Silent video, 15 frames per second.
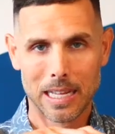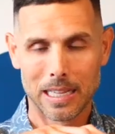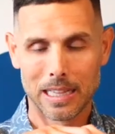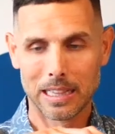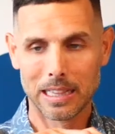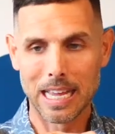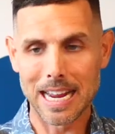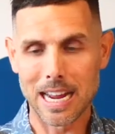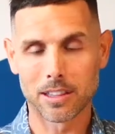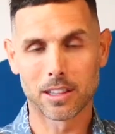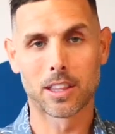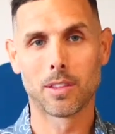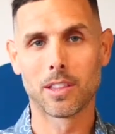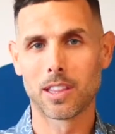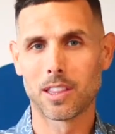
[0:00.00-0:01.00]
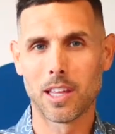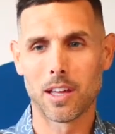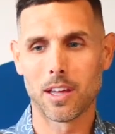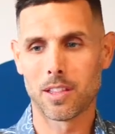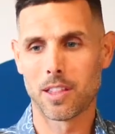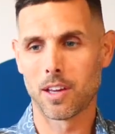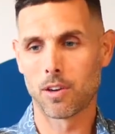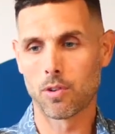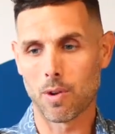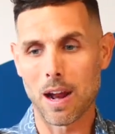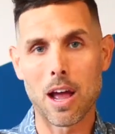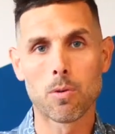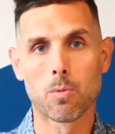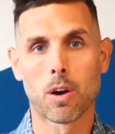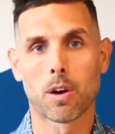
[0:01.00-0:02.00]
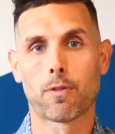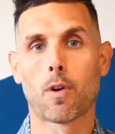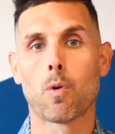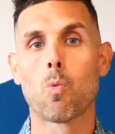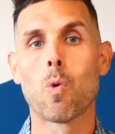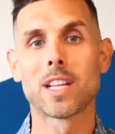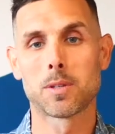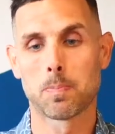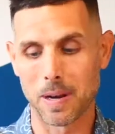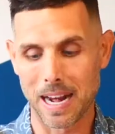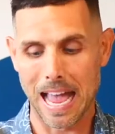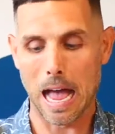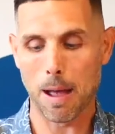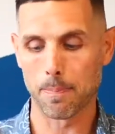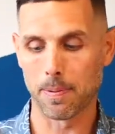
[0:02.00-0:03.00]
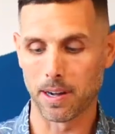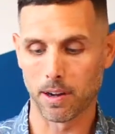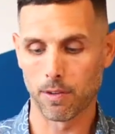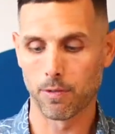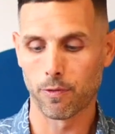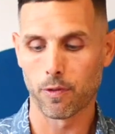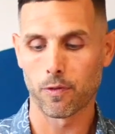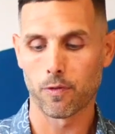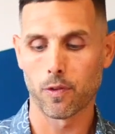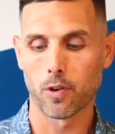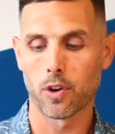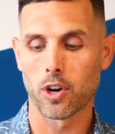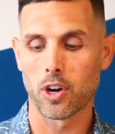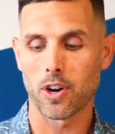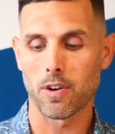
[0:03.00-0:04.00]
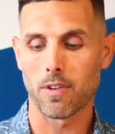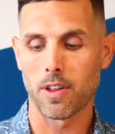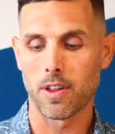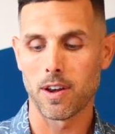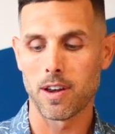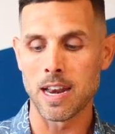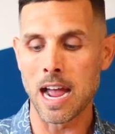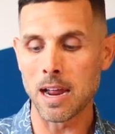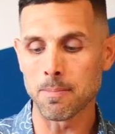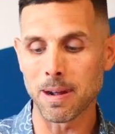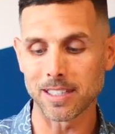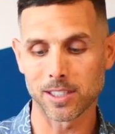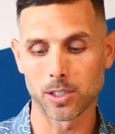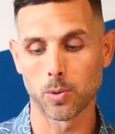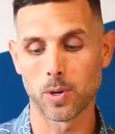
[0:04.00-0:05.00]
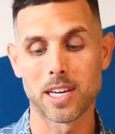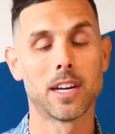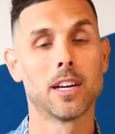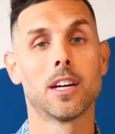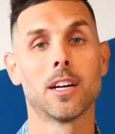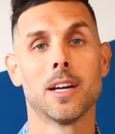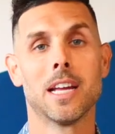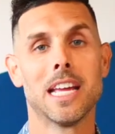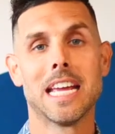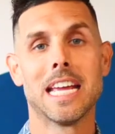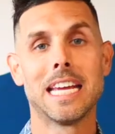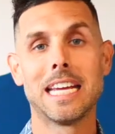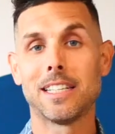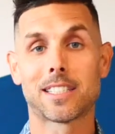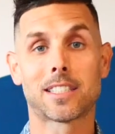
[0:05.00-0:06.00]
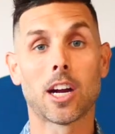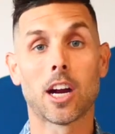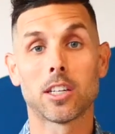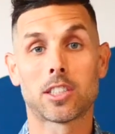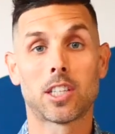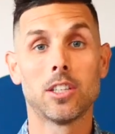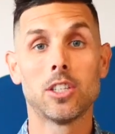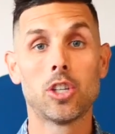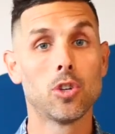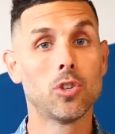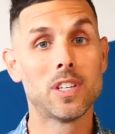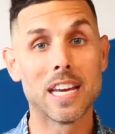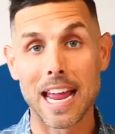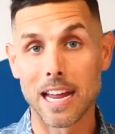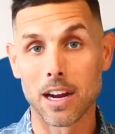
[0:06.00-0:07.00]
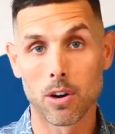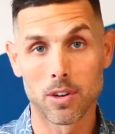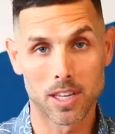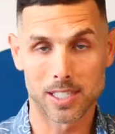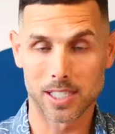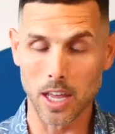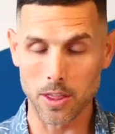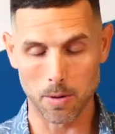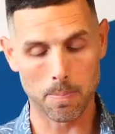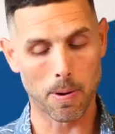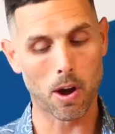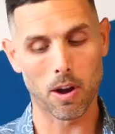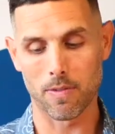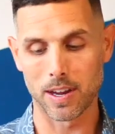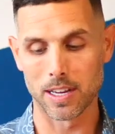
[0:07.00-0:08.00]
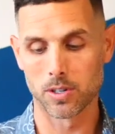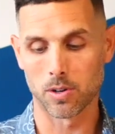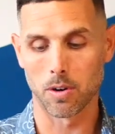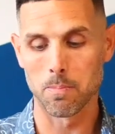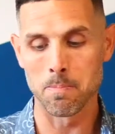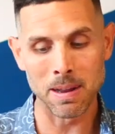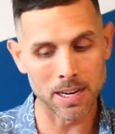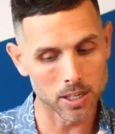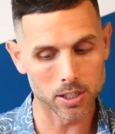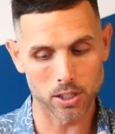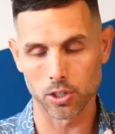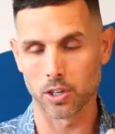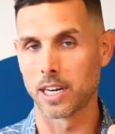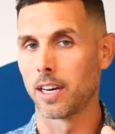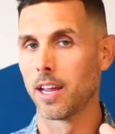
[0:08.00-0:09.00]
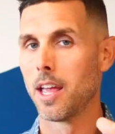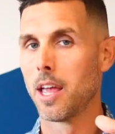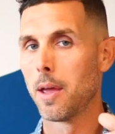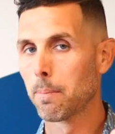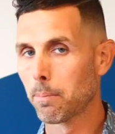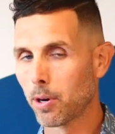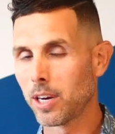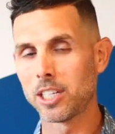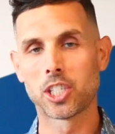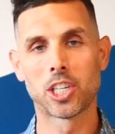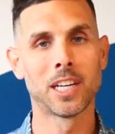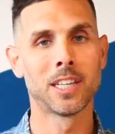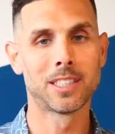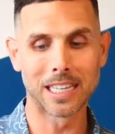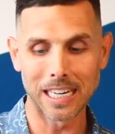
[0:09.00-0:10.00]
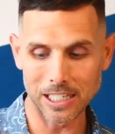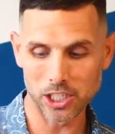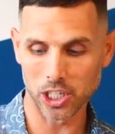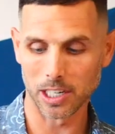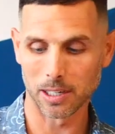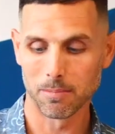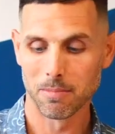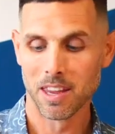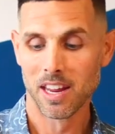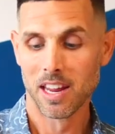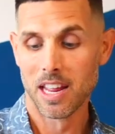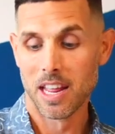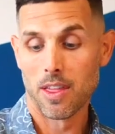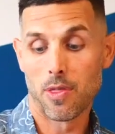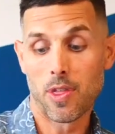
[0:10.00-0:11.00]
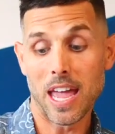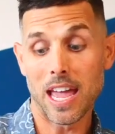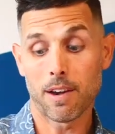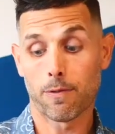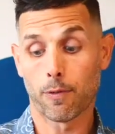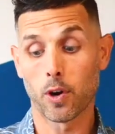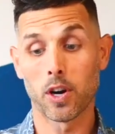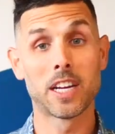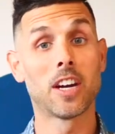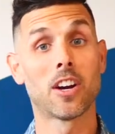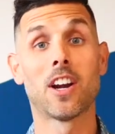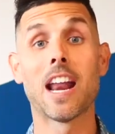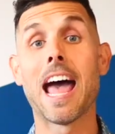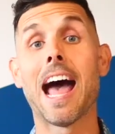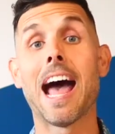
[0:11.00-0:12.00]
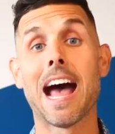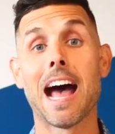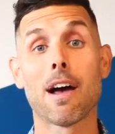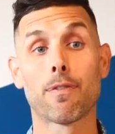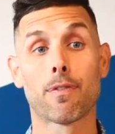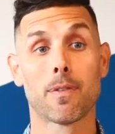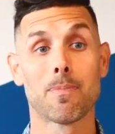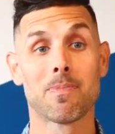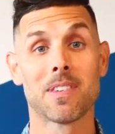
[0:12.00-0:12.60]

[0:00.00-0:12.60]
lay out the groundwork for what's been happening. For 9 months to a year, he starts in Judea or the southern part of Israel, ministering, preaching, teaching. Then for a year and a half,